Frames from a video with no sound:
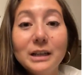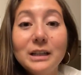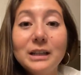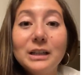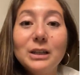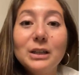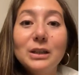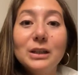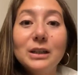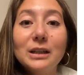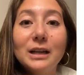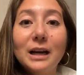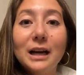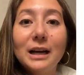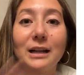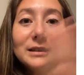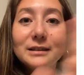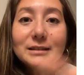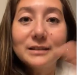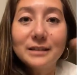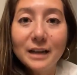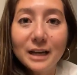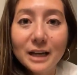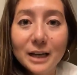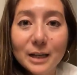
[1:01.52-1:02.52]
he
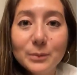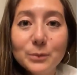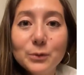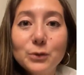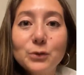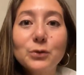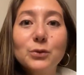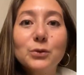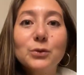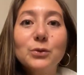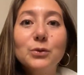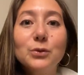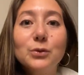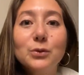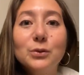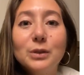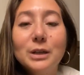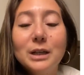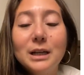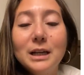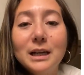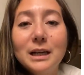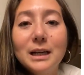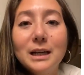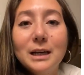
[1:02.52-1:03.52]
had time to
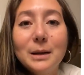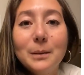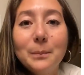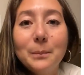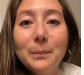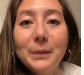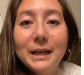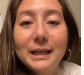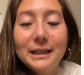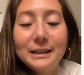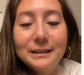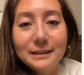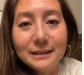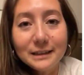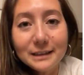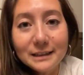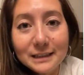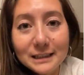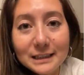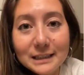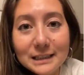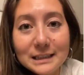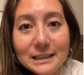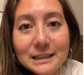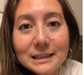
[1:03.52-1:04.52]
play
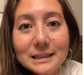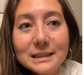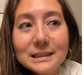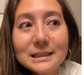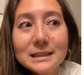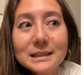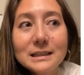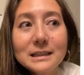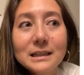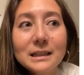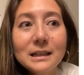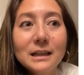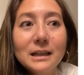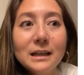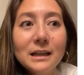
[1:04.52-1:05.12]
tennis